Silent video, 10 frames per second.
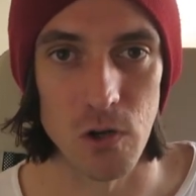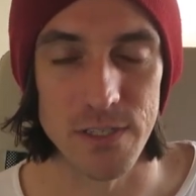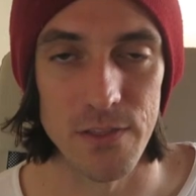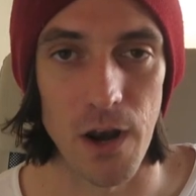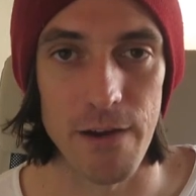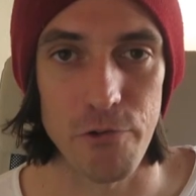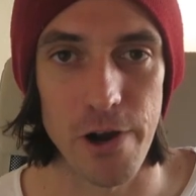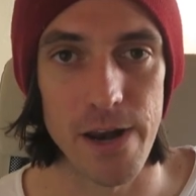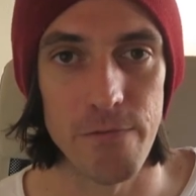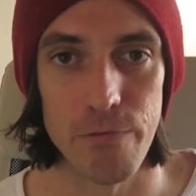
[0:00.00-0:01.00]
content that I've
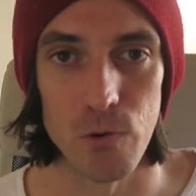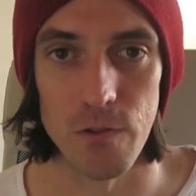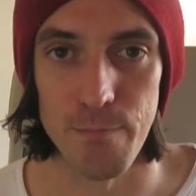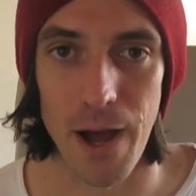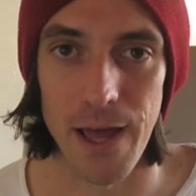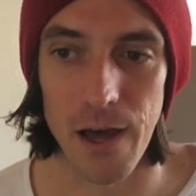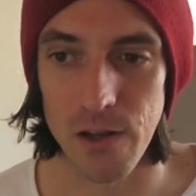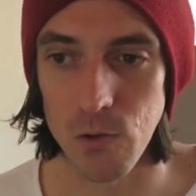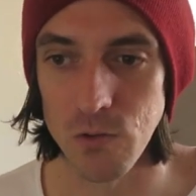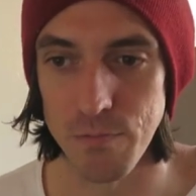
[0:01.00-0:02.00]
created for all of my
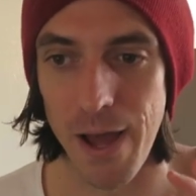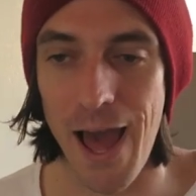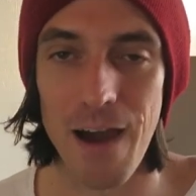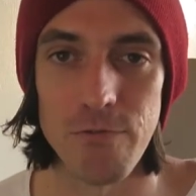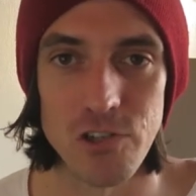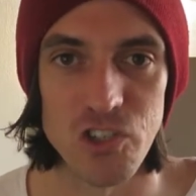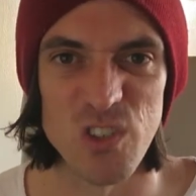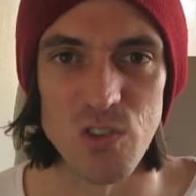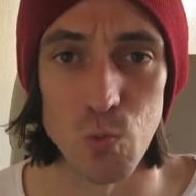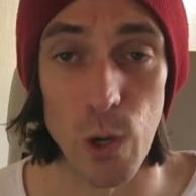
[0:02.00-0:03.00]
articles and my
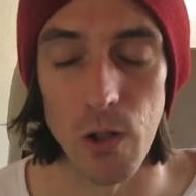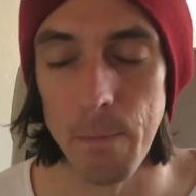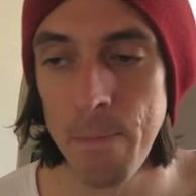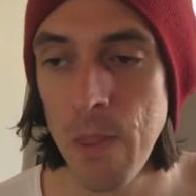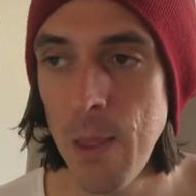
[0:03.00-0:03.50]
averages as well.